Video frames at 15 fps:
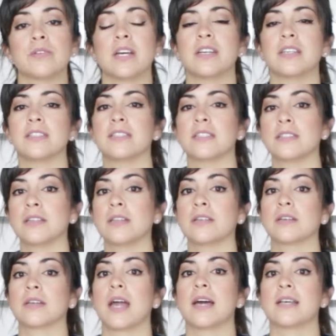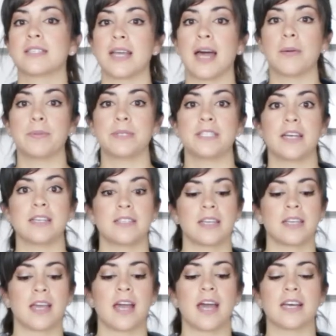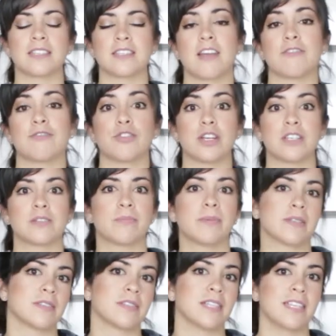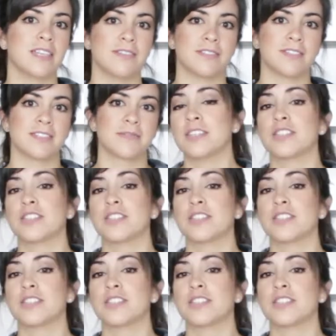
and it doesn't look as appetizing as fresh basil leaves.